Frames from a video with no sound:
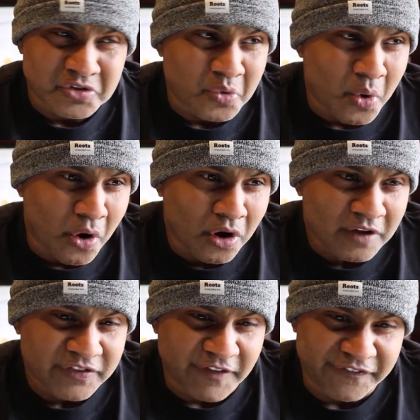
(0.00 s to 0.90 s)
So all
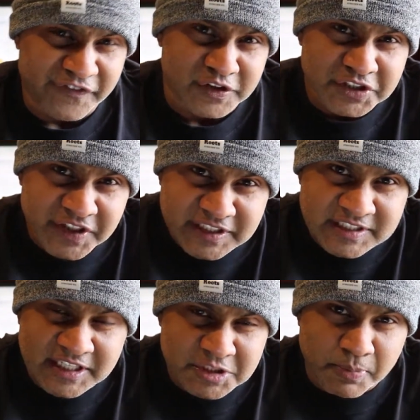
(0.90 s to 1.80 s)
of the first things
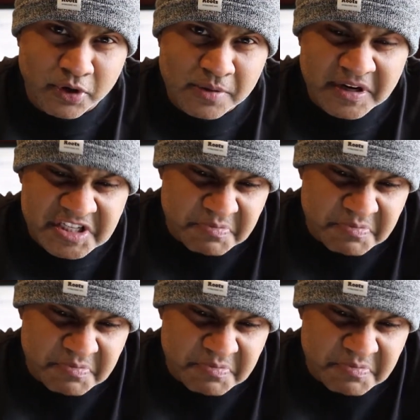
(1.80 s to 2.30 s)
that I spoke about